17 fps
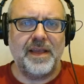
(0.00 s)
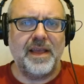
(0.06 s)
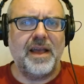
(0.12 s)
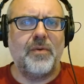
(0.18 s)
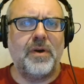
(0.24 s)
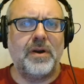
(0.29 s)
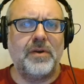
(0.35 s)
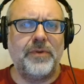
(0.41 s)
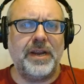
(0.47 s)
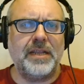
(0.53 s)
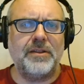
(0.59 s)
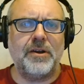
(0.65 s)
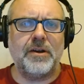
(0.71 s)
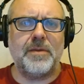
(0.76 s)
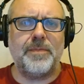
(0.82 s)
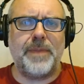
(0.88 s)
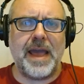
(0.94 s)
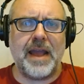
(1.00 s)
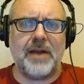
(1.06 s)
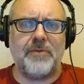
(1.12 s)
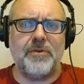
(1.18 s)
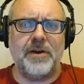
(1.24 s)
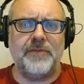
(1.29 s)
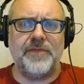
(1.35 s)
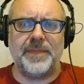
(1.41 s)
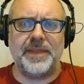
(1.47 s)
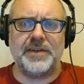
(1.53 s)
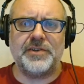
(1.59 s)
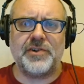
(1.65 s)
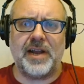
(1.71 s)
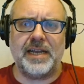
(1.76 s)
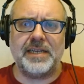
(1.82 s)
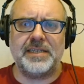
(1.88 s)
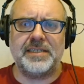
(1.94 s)
When we look backward from the
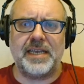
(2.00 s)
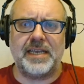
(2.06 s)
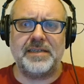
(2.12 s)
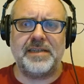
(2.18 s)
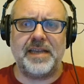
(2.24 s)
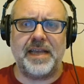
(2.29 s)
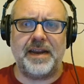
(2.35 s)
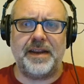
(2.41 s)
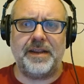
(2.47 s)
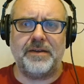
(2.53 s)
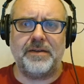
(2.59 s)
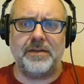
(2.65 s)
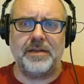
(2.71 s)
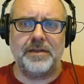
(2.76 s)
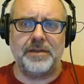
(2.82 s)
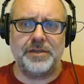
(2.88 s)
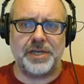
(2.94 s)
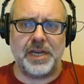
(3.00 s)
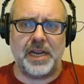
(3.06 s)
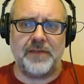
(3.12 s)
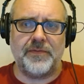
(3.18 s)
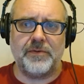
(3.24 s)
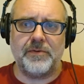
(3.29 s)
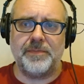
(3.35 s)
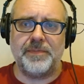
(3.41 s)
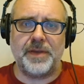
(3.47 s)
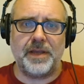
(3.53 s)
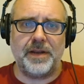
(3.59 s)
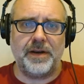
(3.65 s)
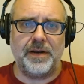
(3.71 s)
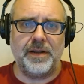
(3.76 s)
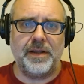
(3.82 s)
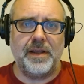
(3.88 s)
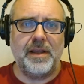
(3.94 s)
tricentennial, Shaver
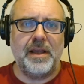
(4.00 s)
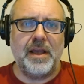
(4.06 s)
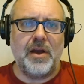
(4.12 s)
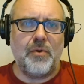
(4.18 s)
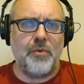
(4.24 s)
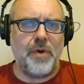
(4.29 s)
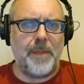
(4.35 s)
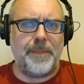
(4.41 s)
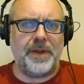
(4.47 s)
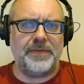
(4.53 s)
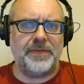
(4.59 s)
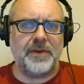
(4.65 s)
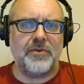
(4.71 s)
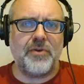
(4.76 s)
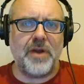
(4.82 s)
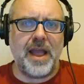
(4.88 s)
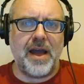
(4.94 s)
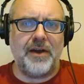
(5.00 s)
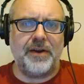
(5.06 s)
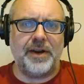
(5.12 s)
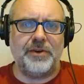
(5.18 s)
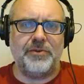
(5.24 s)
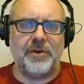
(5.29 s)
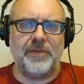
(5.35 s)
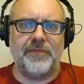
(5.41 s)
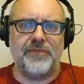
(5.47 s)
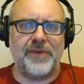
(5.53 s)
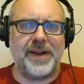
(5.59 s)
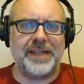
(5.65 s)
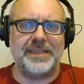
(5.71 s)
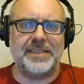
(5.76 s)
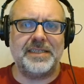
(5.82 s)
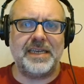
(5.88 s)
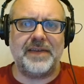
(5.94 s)
repeated, whipping the crowd into a
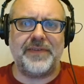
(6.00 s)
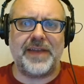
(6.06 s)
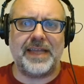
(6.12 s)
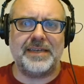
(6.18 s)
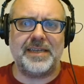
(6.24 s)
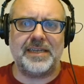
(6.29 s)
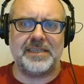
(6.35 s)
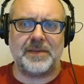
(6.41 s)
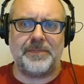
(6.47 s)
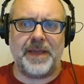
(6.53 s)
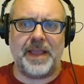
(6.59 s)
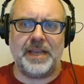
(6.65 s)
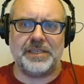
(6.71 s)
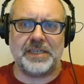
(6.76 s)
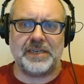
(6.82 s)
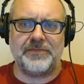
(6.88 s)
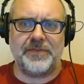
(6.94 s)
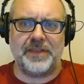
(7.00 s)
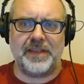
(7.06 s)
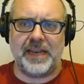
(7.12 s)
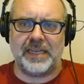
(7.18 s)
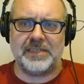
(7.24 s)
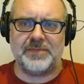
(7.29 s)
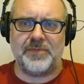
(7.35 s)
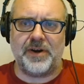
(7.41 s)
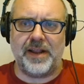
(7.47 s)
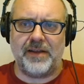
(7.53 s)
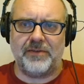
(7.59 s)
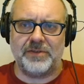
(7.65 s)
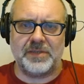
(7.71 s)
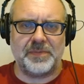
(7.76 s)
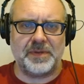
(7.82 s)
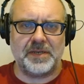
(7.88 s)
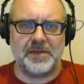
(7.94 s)
frenzy of anticipation for the next
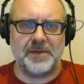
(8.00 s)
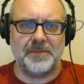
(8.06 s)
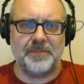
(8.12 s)
pronouncement,